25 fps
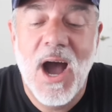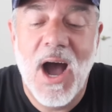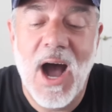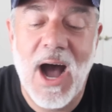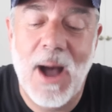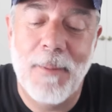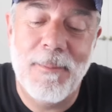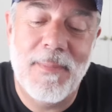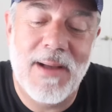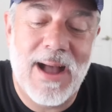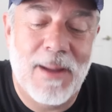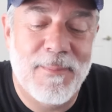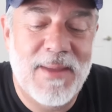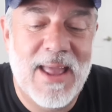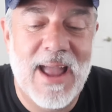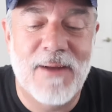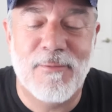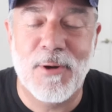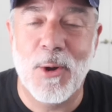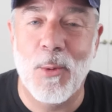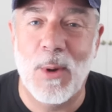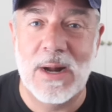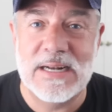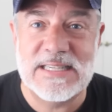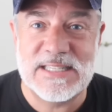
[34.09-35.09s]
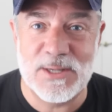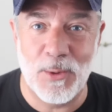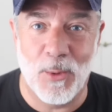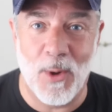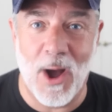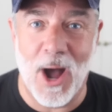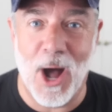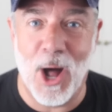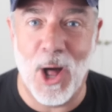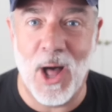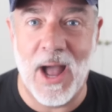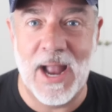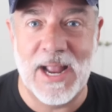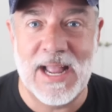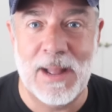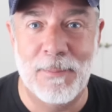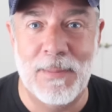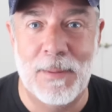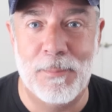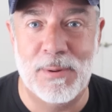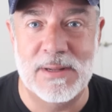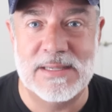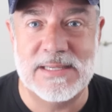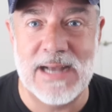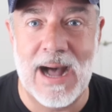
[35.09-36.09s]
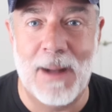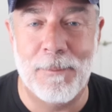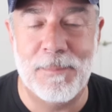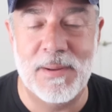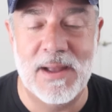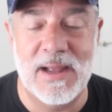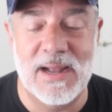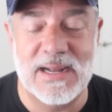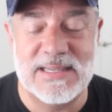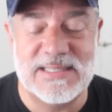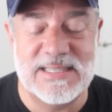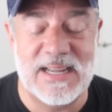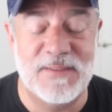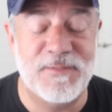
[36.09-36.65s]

Um, I mean, every once in a while, I come up with topics.